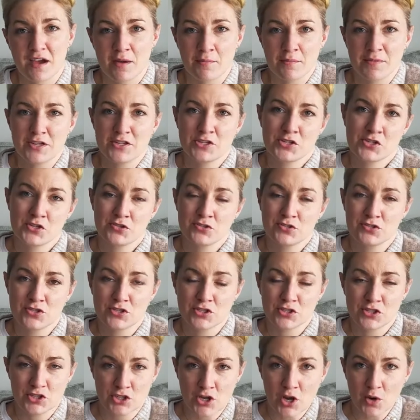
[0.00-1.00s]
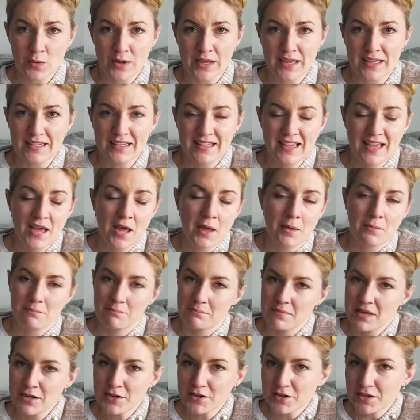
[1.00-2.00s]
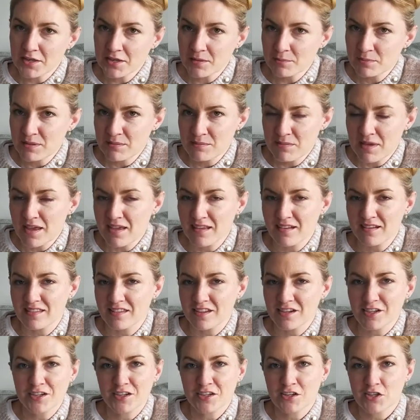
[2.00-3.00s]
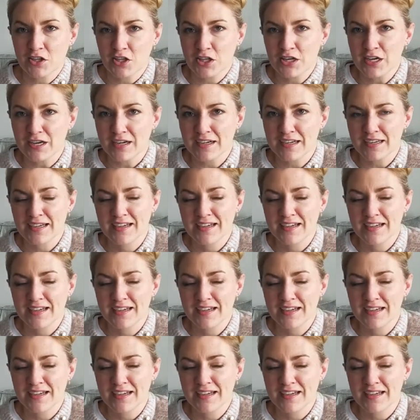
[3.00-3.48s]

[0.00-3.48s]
going to choose to show it, men are going to be men and they're going to look.